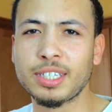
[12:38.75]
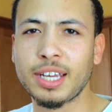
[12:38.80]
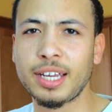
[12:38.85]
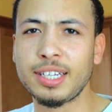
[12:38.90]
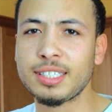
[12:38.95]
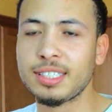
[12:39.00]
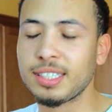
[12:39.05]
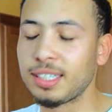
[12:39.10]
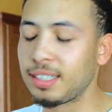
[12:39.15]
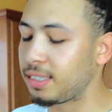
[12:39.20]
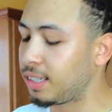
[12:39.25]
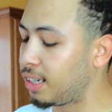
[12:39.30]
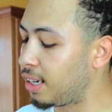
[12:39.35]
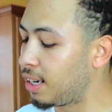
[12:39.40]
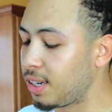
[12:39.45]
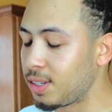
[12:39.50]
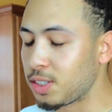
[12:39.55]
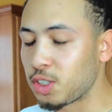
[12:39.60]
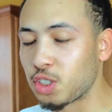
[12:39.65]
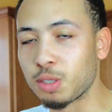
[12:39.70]
taste it
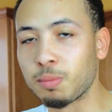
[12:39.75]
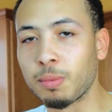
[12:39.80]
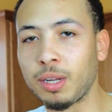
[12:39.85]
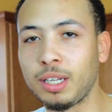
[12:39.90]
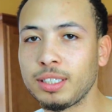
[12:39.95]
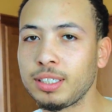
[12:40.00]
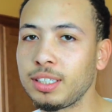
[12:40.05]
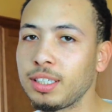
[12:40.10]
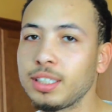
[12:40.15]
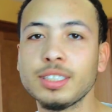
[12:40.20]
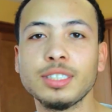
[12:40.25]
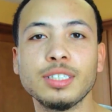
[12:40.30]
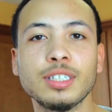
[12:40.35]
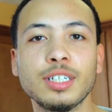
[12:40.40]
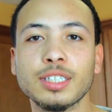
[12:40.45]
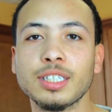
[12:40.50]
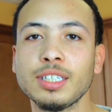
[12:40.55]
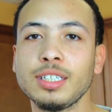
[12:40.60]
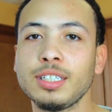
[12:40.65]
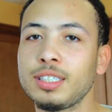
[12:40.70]
smelling good and
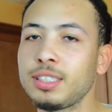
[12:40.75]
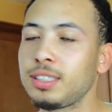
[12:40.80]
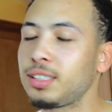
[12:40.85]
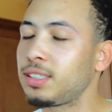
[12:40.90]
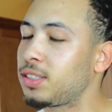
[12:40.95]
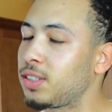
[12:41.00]
looking good.